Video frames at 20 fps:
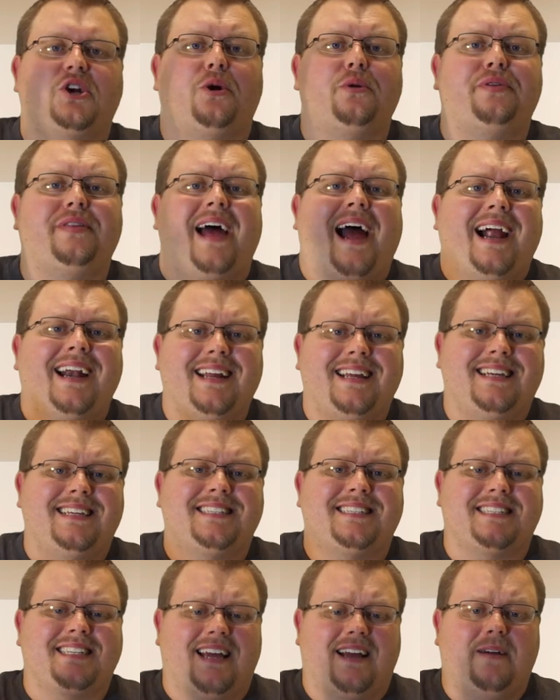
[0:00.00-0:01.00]
So
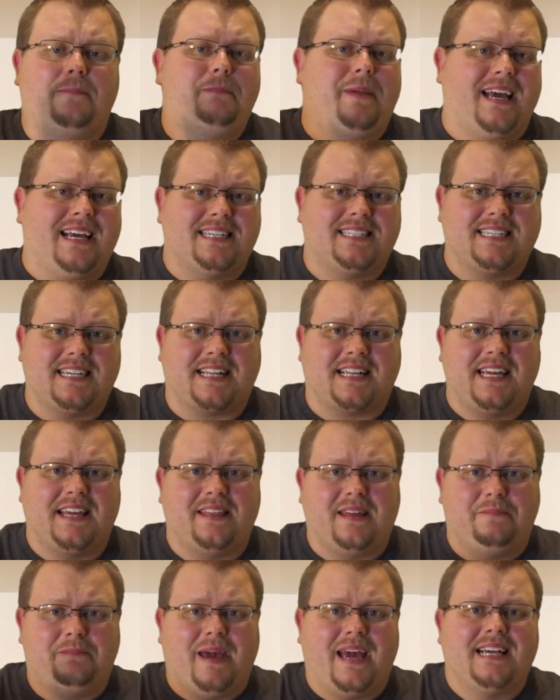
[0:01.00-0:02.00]
that is
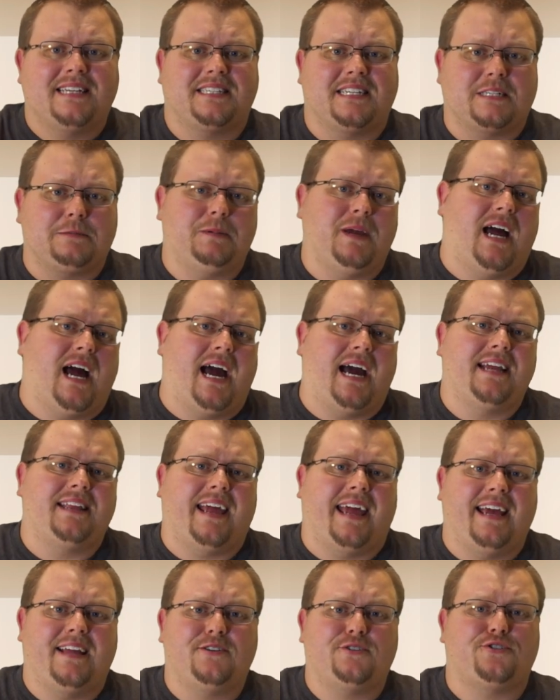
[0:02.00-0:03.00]
basically the basics
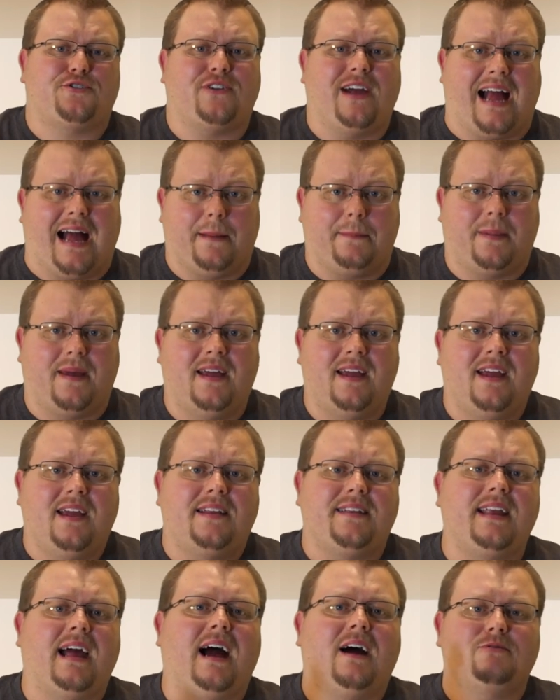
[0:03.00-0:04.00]
behind a trap.
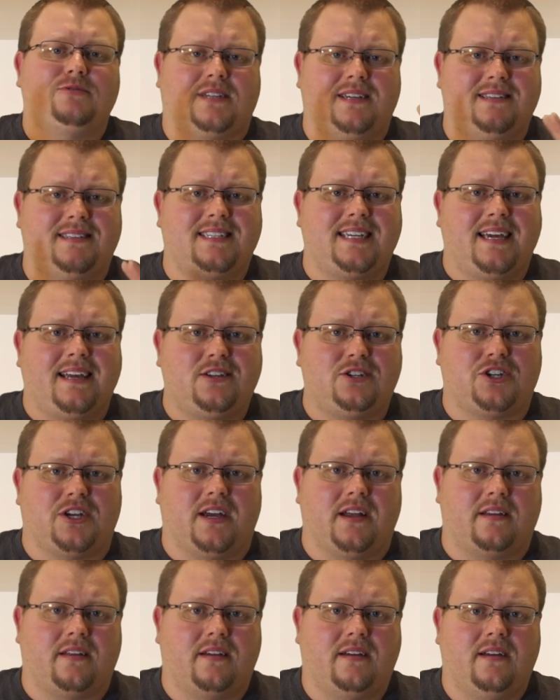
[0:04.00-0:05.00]
Now to
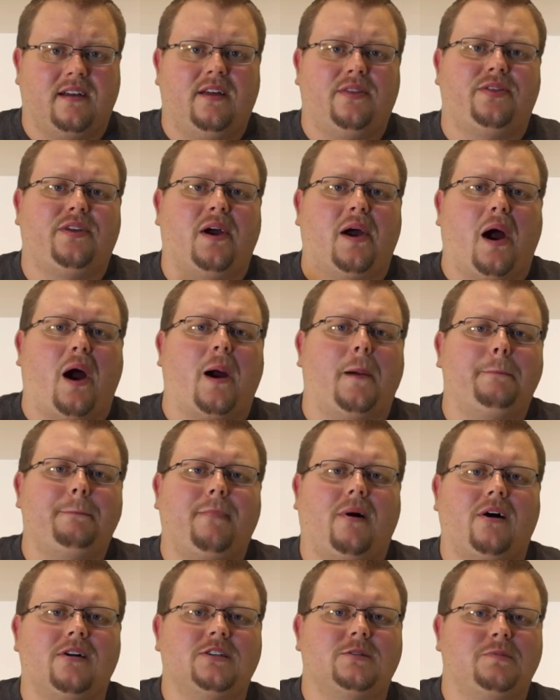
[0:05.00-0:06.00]
teach it, there
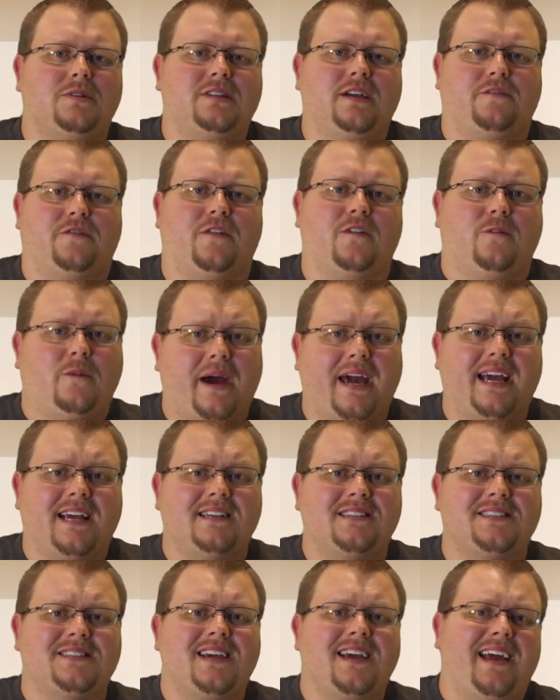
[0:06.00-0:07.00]
are multiple different
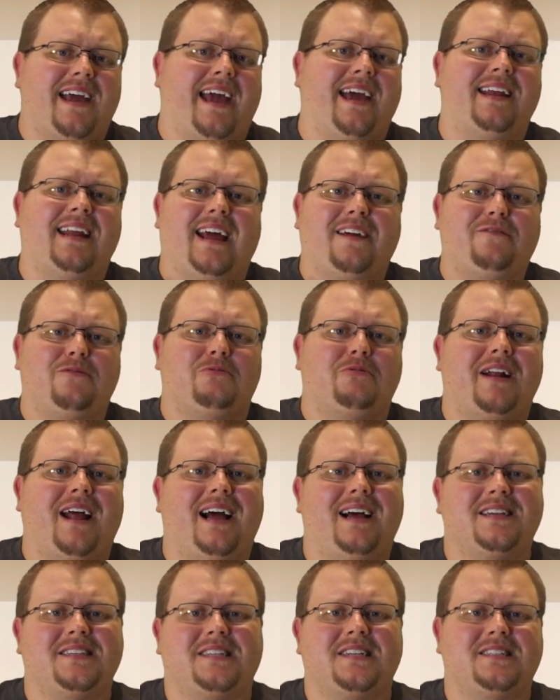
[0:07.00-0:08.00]
ways and
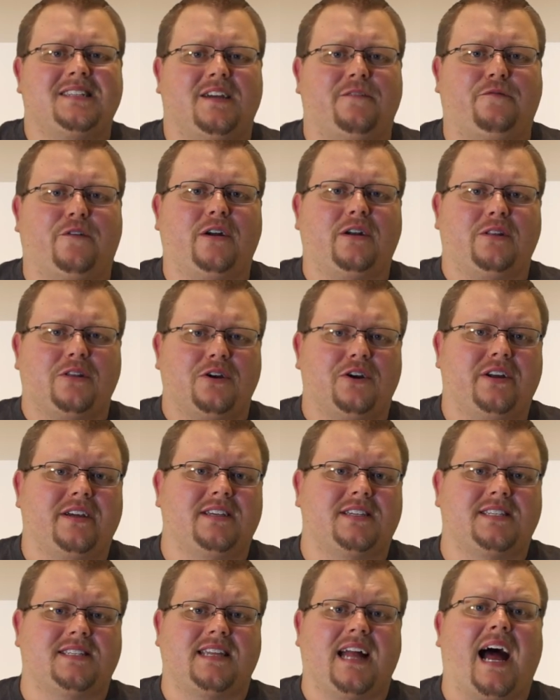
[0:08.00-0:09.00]
everyone has a different
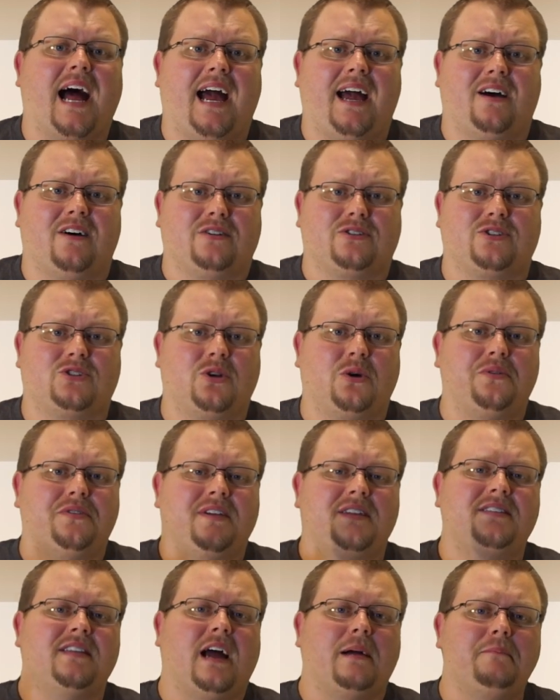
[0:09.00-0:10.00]
learning style.
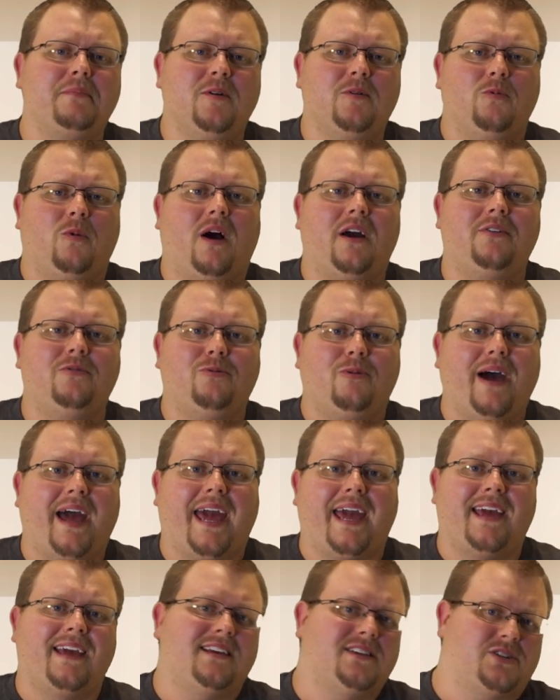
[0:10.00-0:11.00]
So the number one
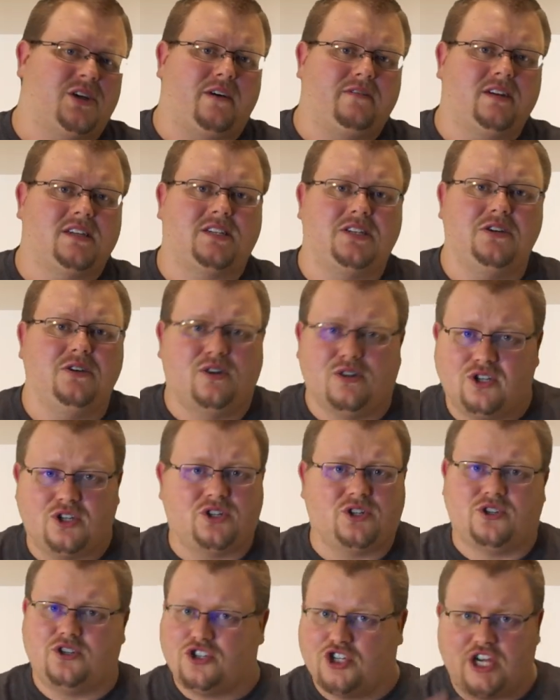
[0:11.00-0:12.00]
way is obviously you
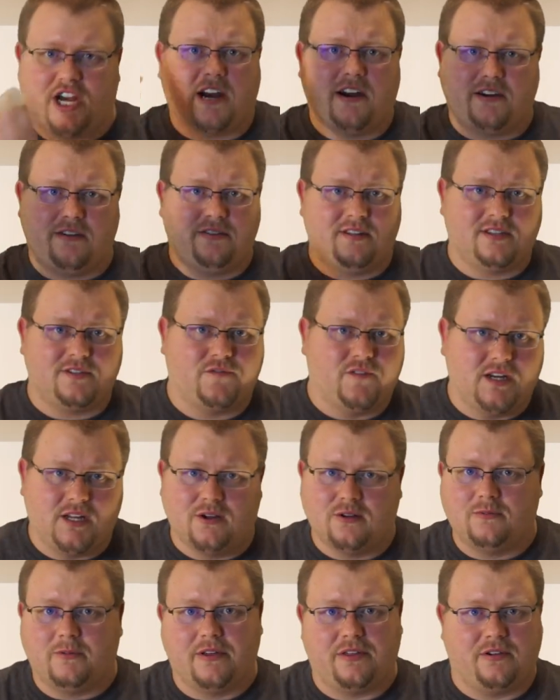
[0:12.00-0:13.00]
could just share this
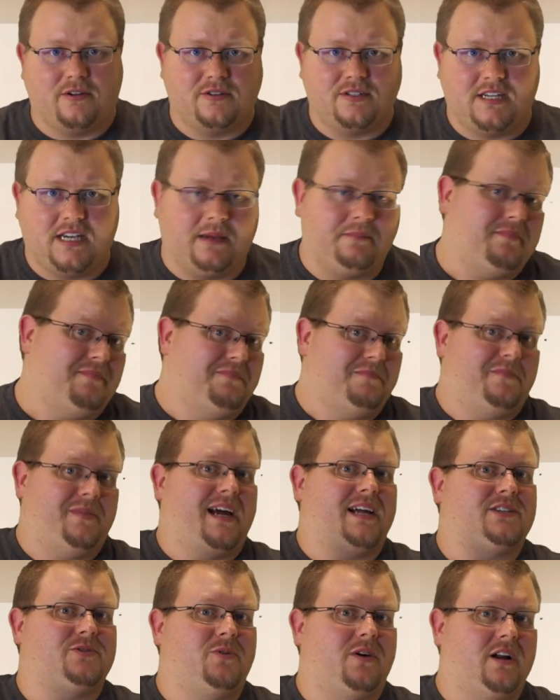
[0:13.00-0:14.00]
video with your team.
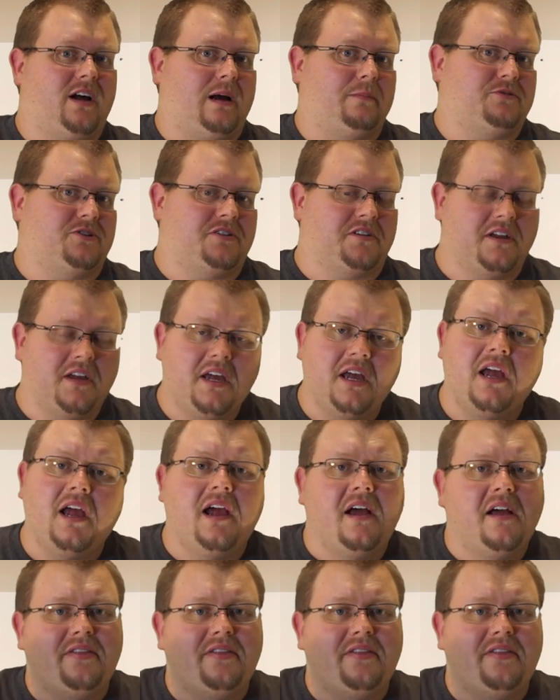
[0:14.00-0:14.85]
That's one option.